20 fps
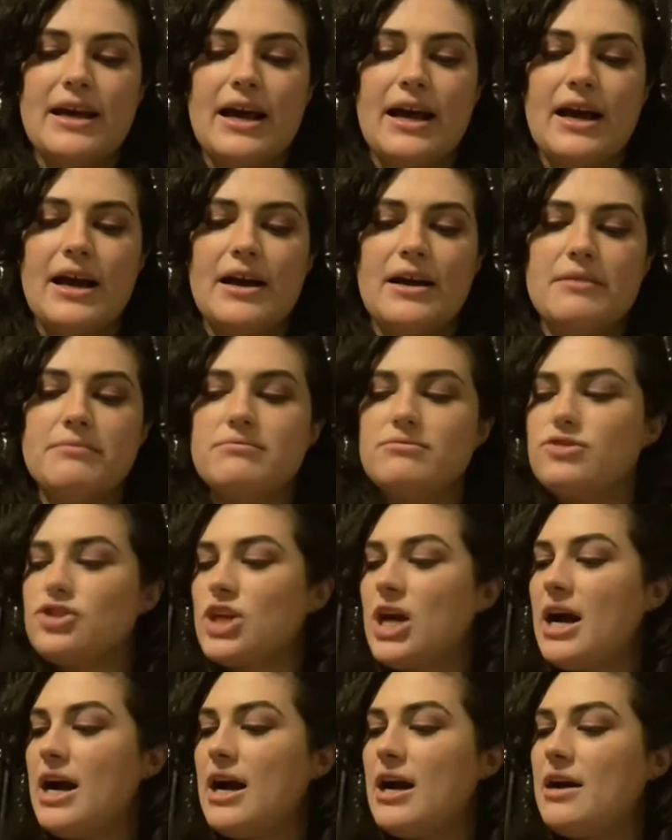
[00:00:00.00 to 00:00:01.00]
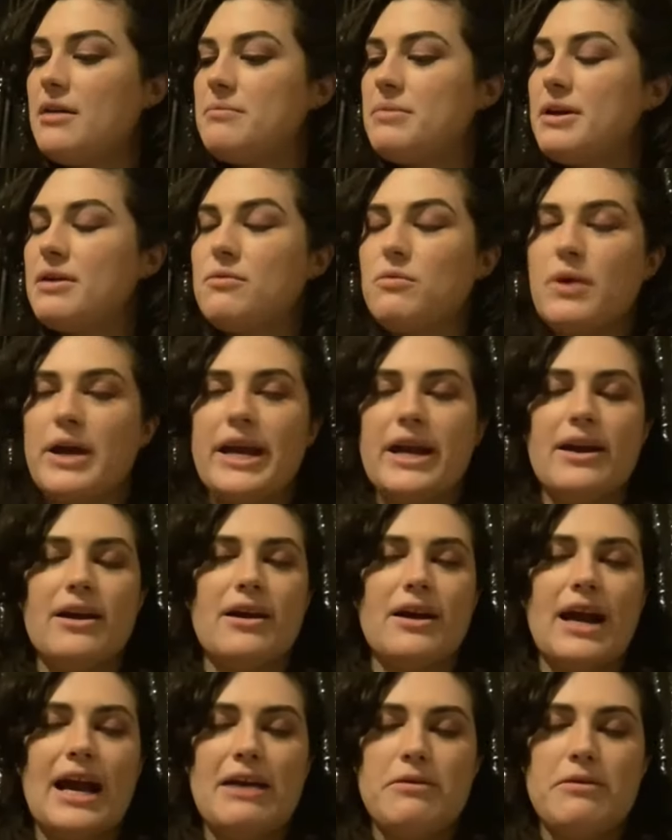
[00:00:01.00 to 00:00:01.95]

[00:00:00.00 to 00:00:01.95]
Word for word: uh, job where